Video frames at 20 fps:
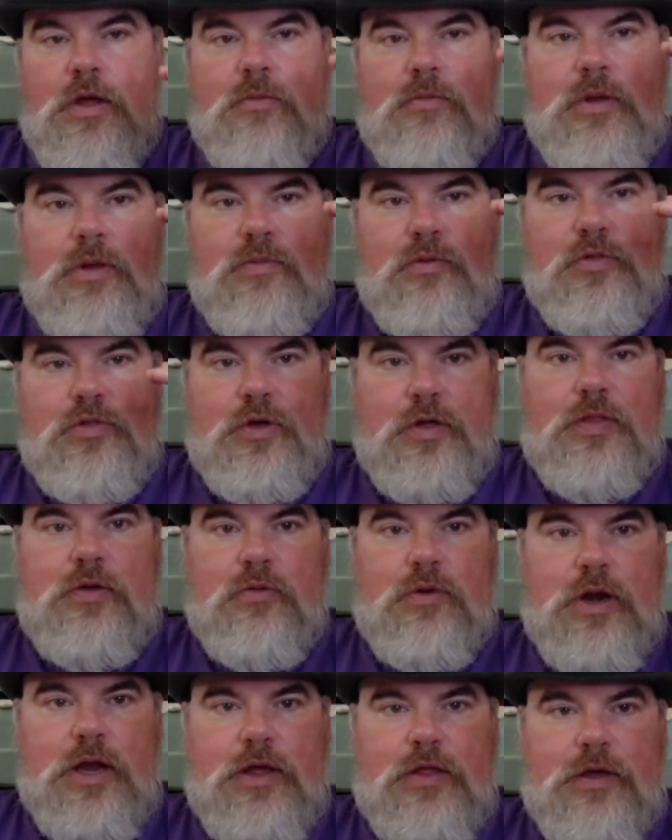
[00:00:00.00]
people thought they
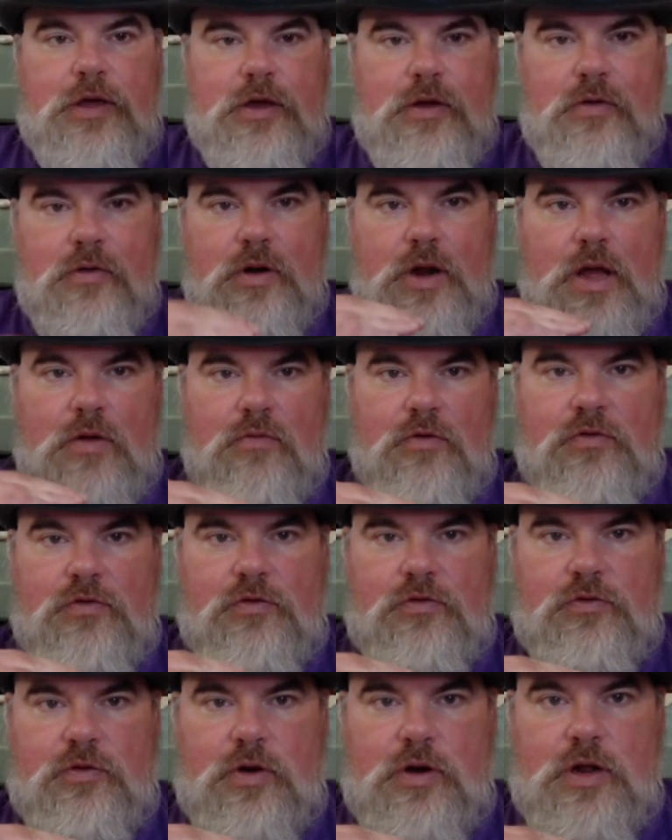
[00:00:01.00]
were like here and I was
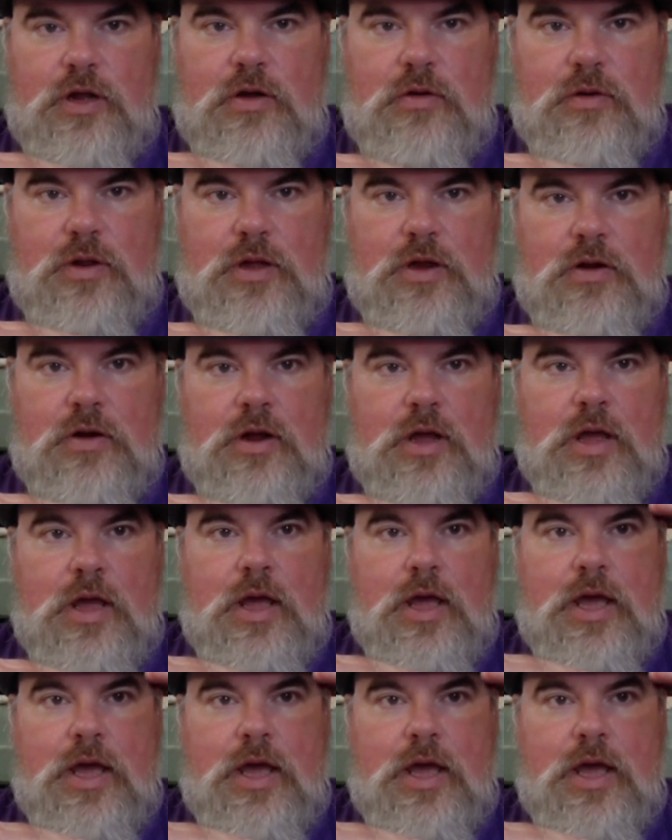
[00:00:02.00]
just starting out here.